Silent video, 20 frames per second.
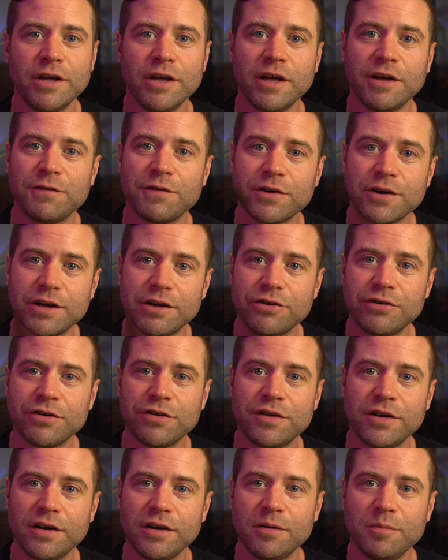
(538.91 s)
If you're
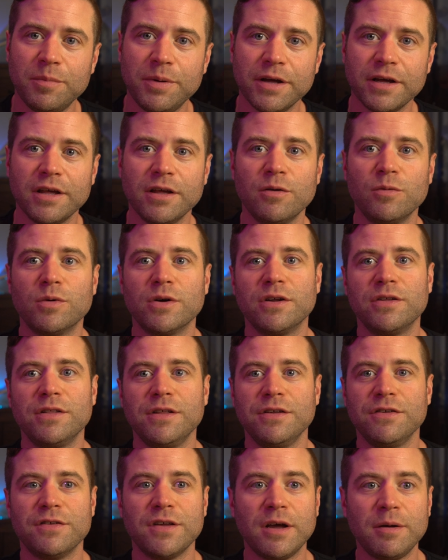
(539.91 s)
interested in picking one of
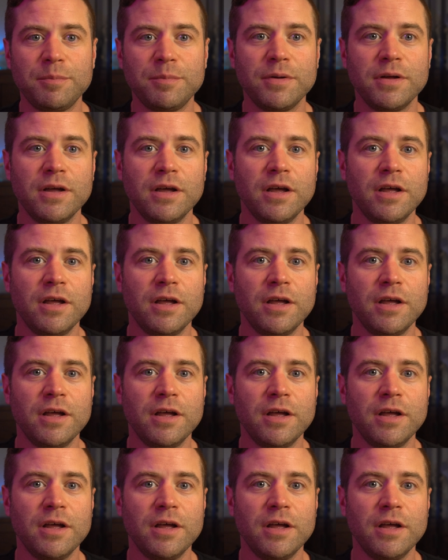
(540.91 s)
these up,